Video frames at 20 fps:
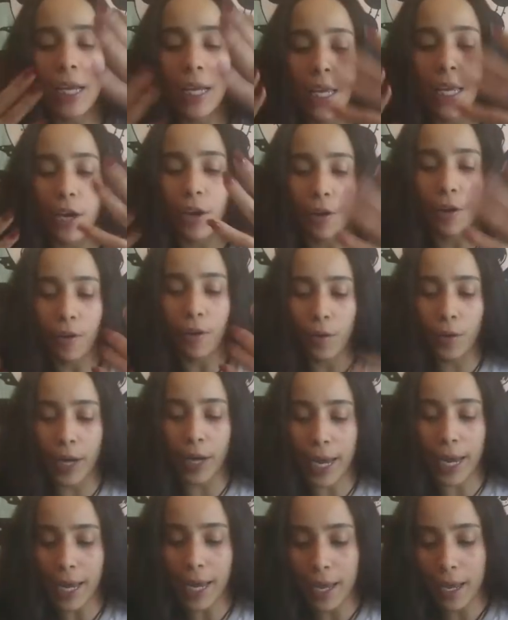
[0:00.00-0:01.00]
here,
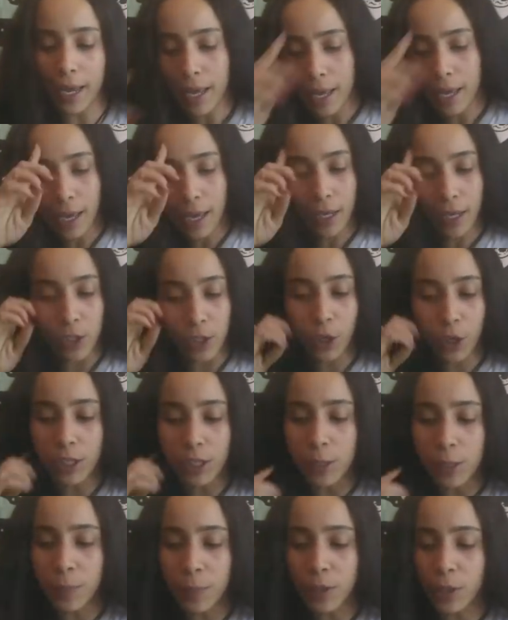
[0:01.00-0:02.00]
okay? Because you're a
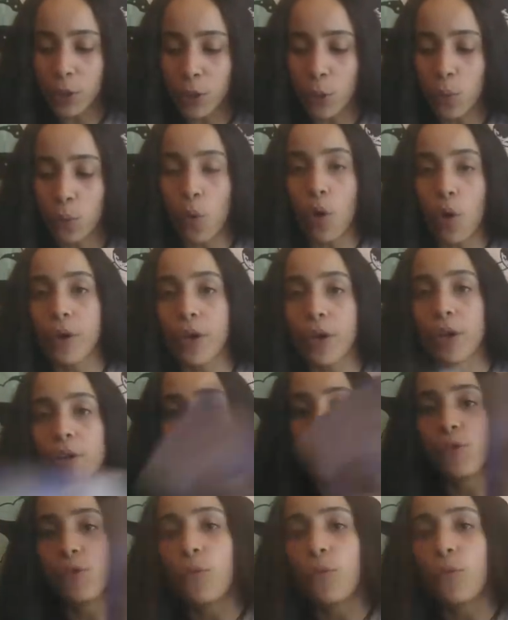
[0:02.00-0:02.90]
spiritual warrior. You've